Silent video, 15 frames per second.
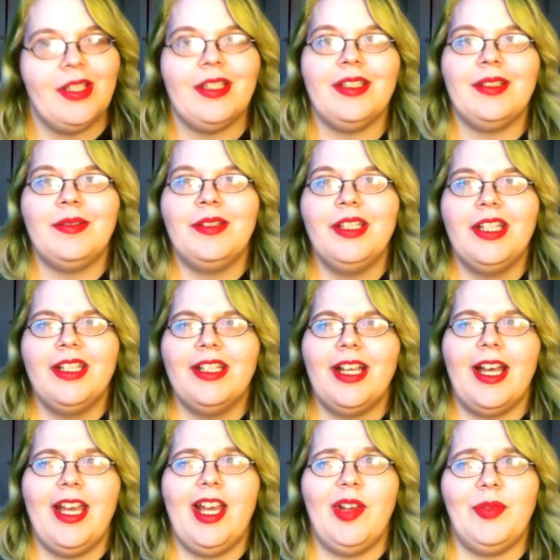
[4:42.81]
And
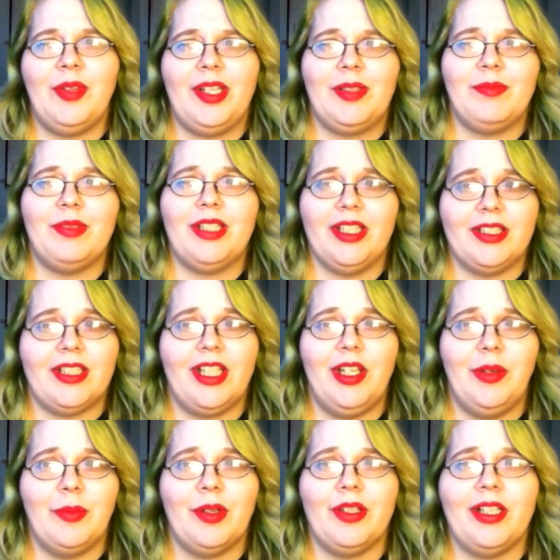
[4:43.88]
I have a sense of
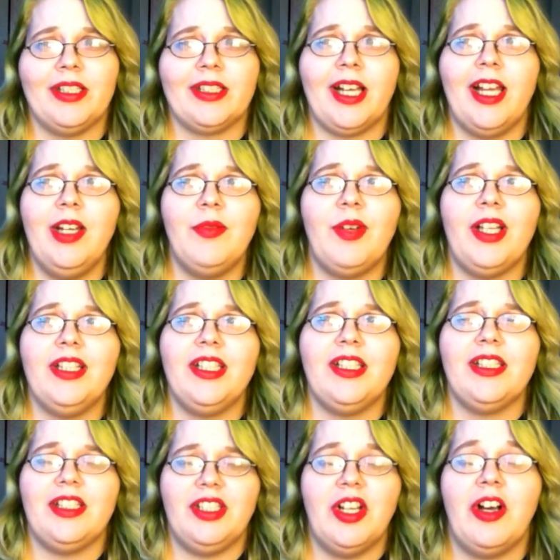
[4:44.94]
humor that's kind of on
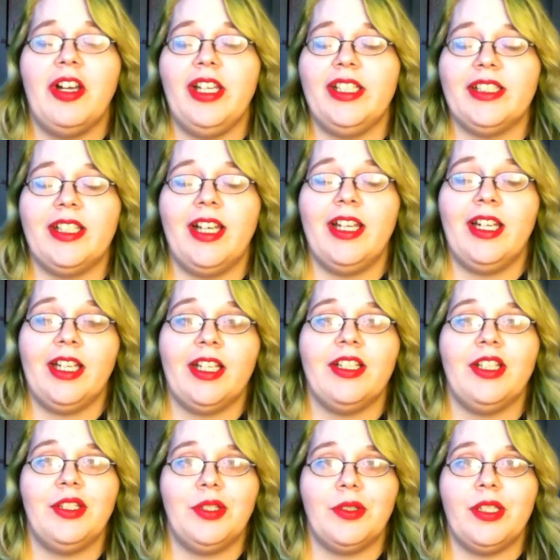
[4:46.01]
the naughty side, like
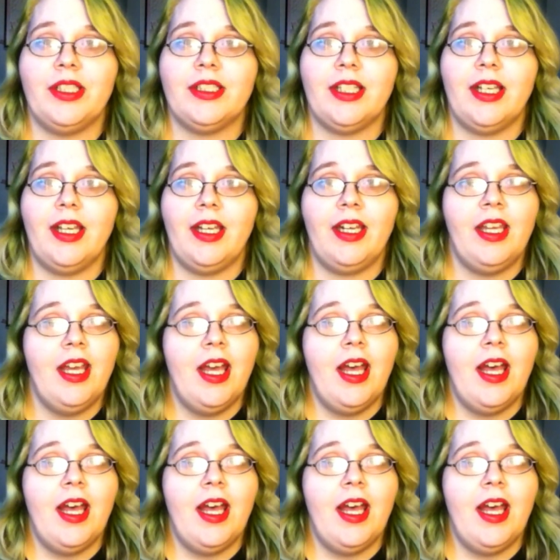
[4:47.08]
on the dirty side.